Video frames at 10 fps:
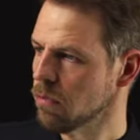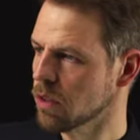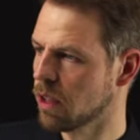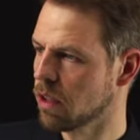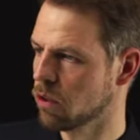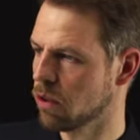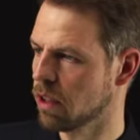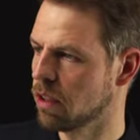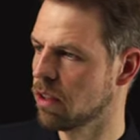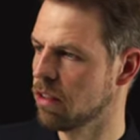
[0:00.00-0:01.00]
And so, and
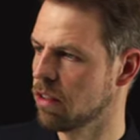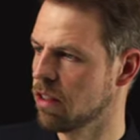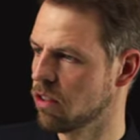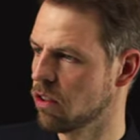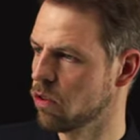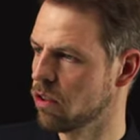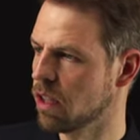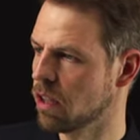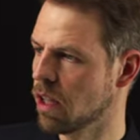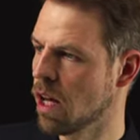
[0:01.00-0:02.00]
then this is the
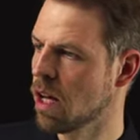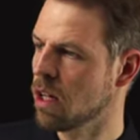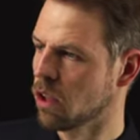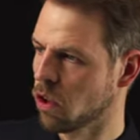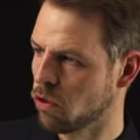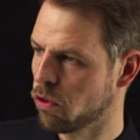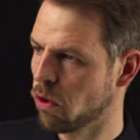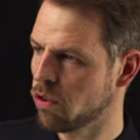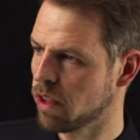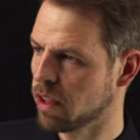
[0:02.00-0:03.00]
associated control
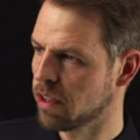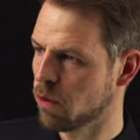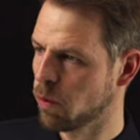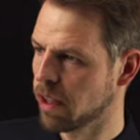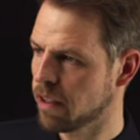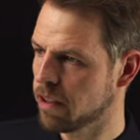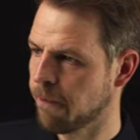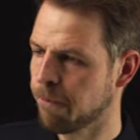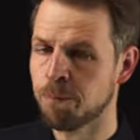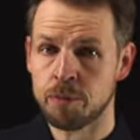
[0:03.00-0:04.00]
signal that we get.
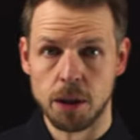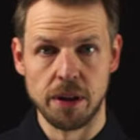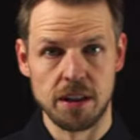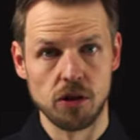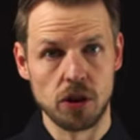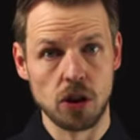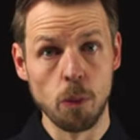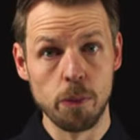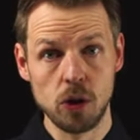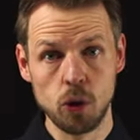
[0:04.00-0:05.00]
But it's not an
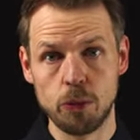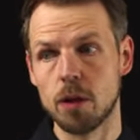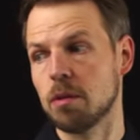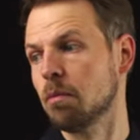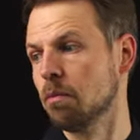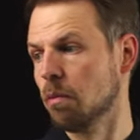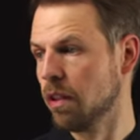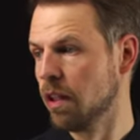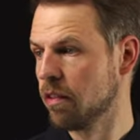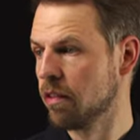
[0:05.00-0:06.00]
open loop problem.
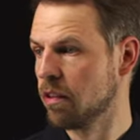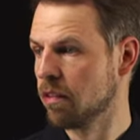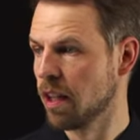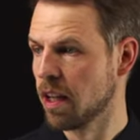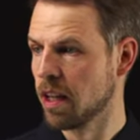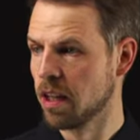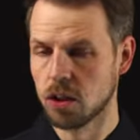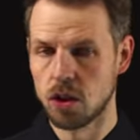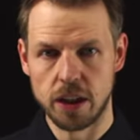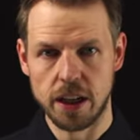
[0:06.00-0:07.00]
This is a
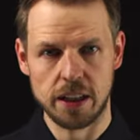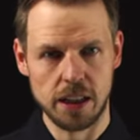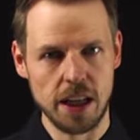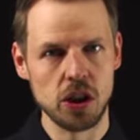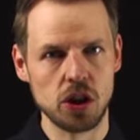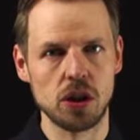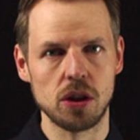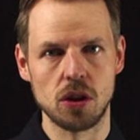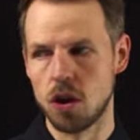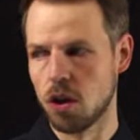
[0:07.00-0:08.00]

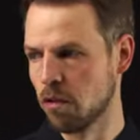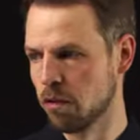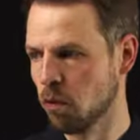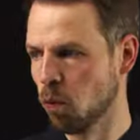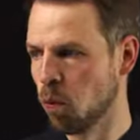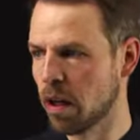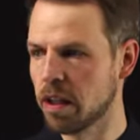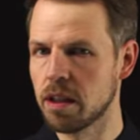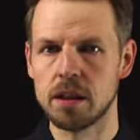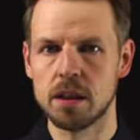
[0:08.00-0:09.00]
concatenation of one